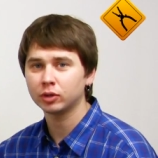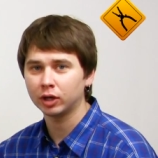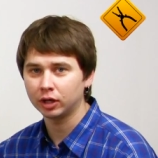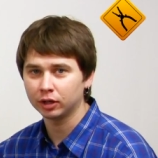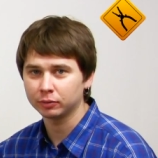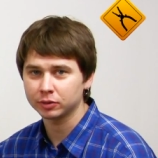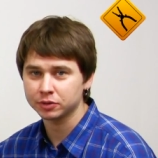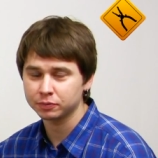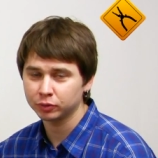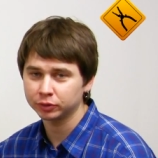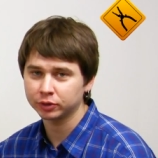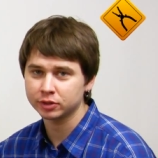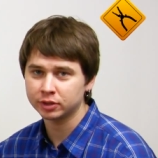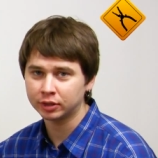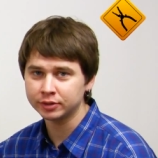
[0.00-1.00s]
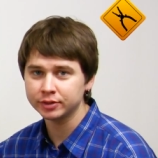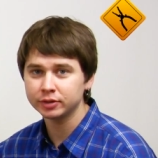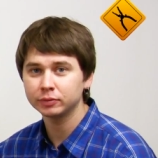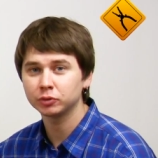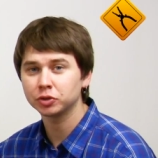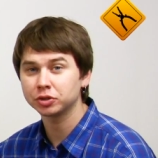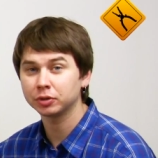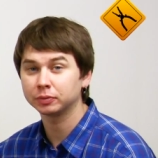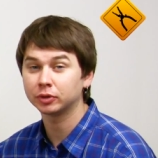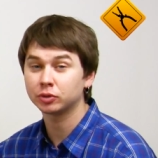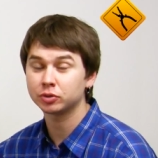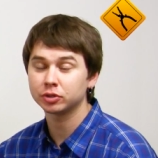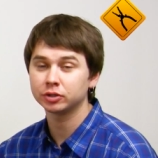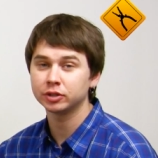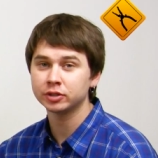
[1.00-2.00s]
inspection reveals several
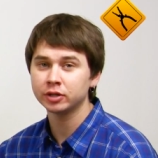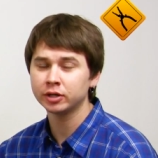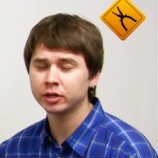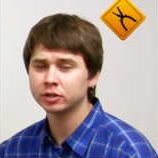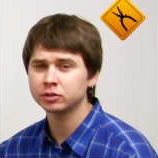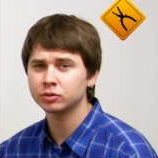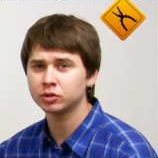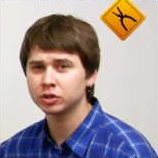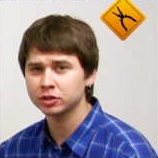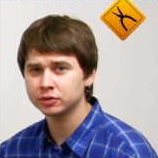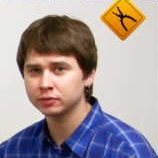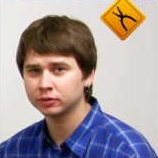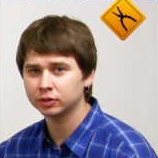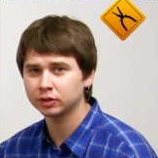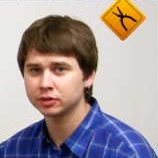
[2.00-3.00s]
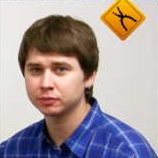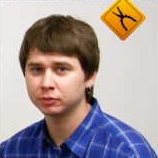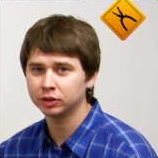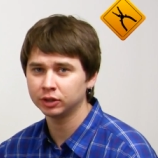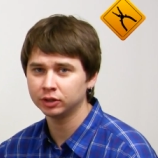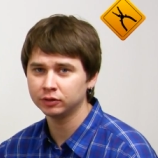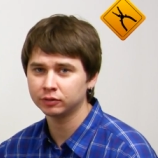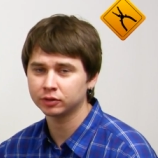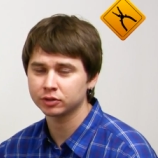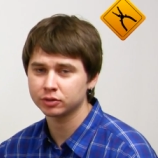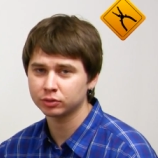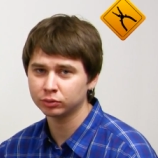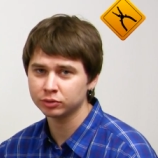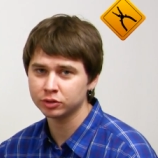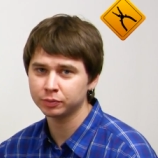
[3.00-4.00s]
significant improvements compared
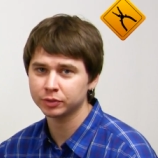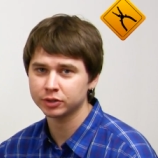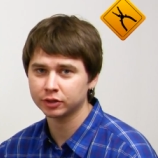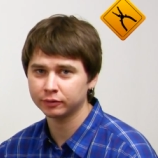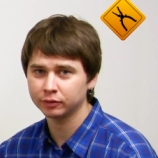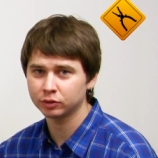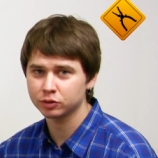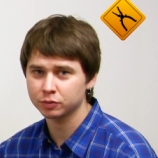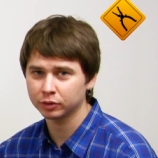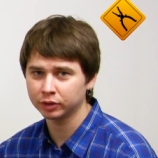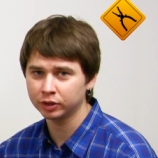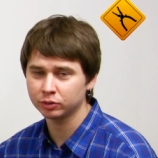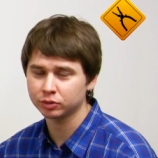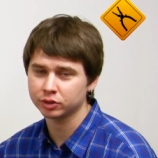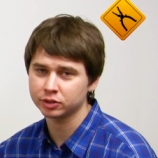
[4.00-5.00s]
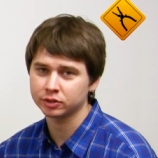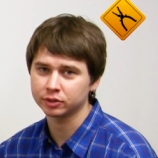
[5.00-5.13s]
to the previous model.